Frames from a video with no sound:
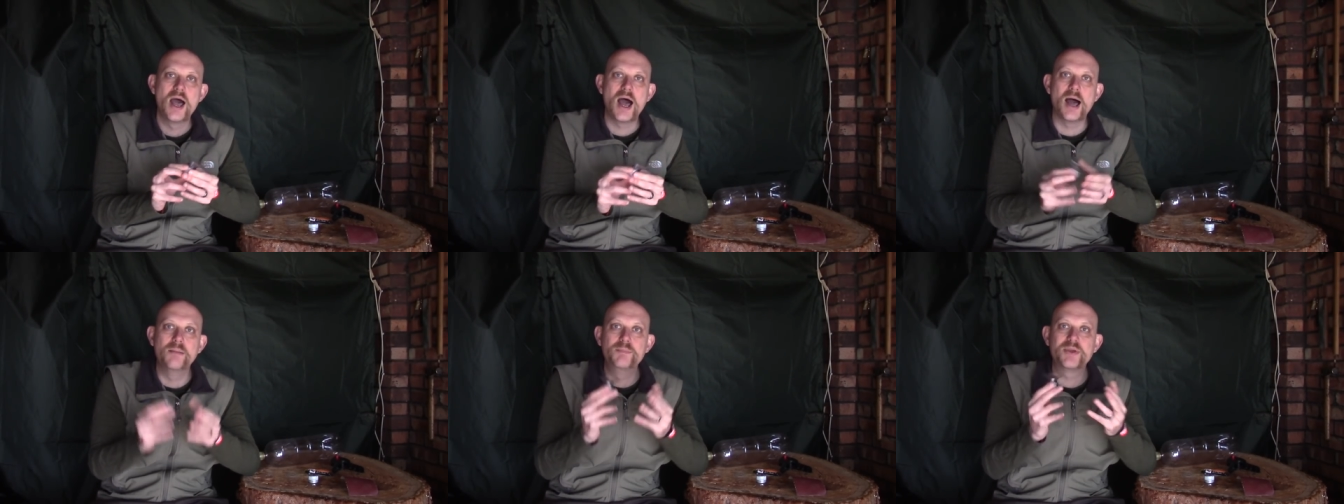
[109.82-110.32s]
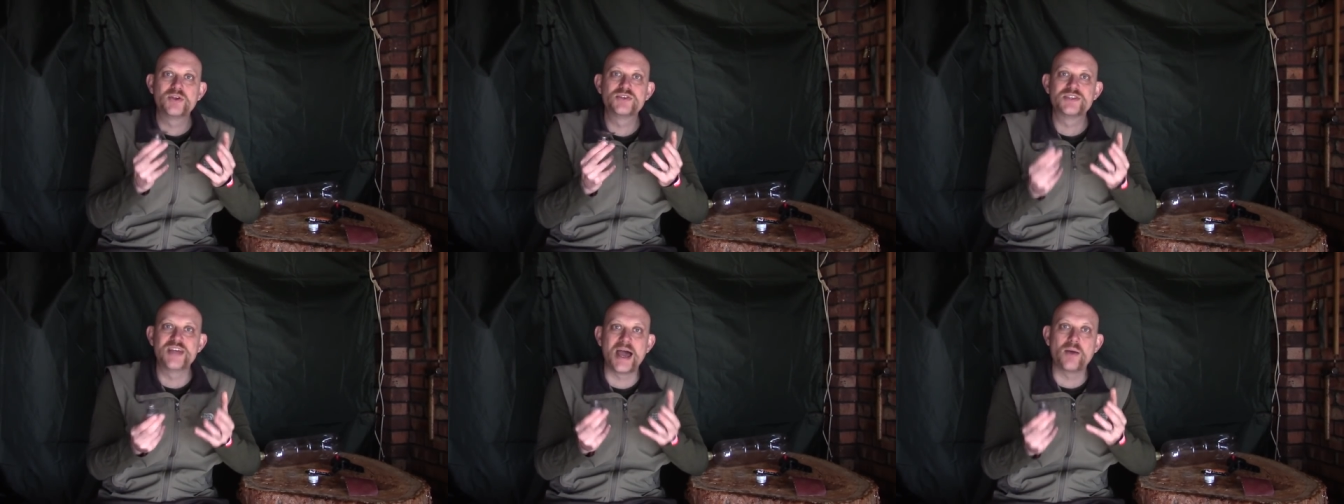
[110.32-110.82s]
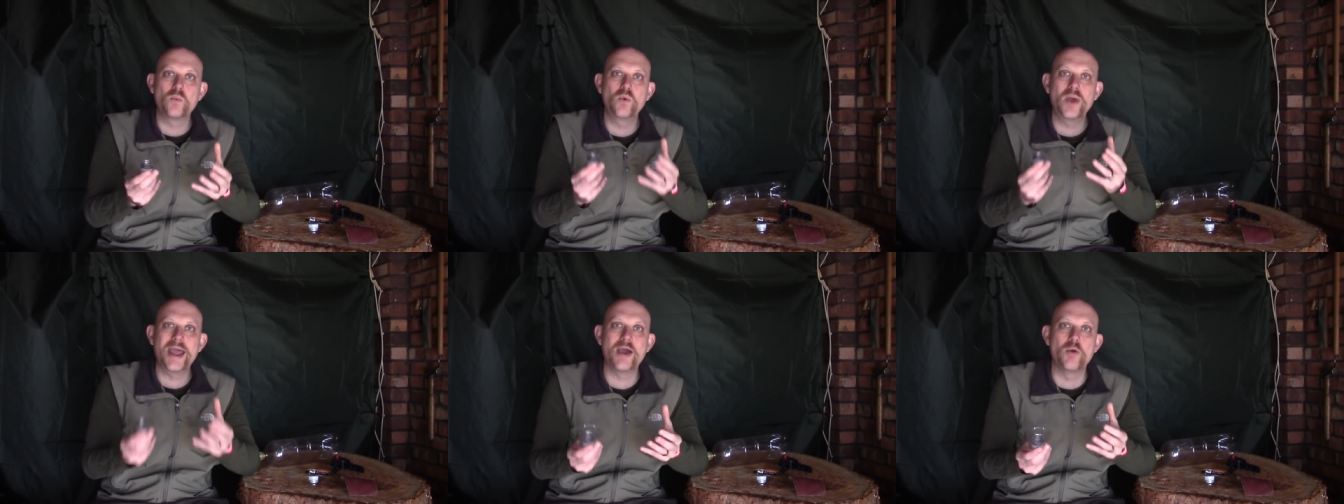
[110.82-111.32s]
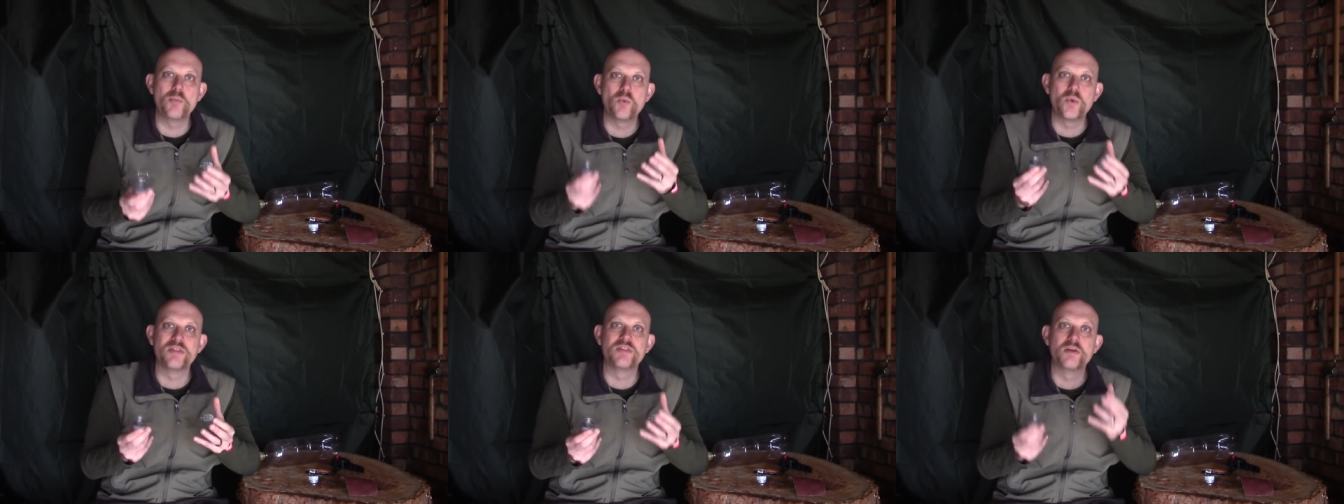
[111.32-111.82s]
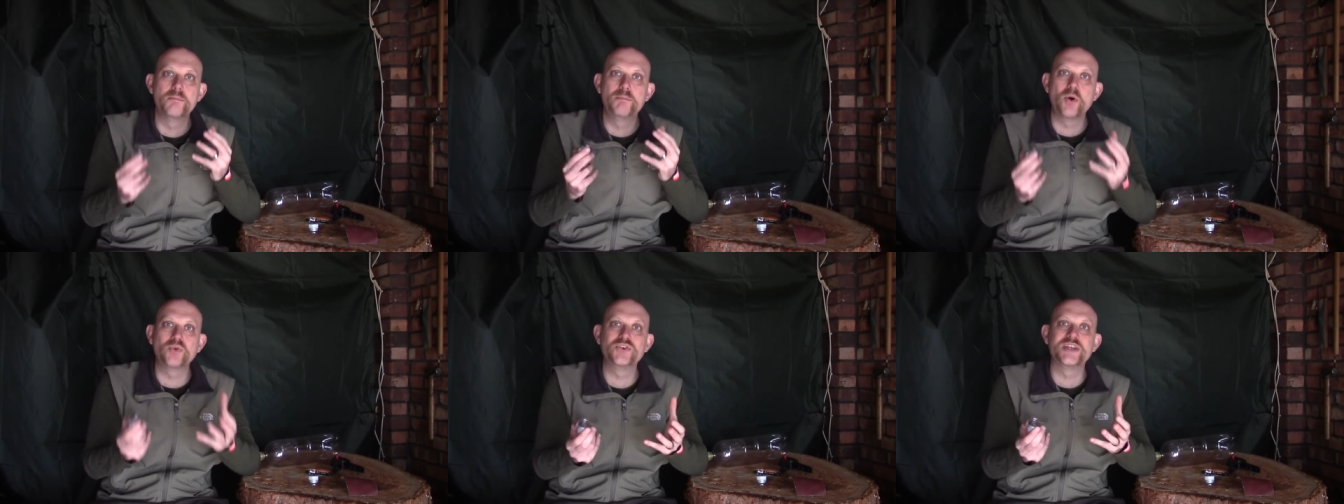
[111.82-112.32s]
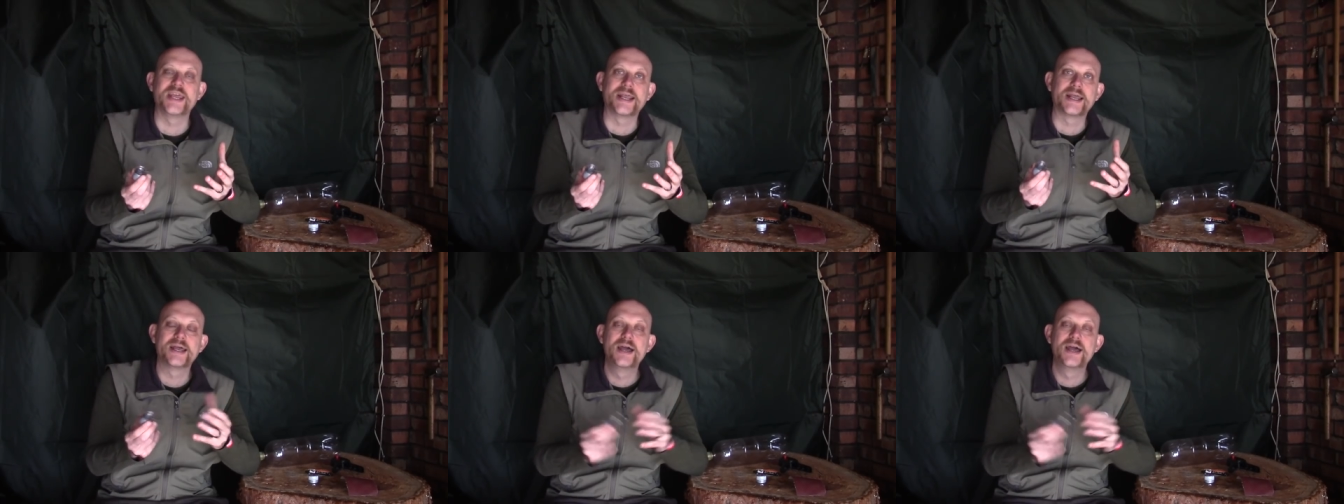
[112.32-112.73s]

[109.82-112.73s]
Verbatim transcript: um, because that will help with the bonding.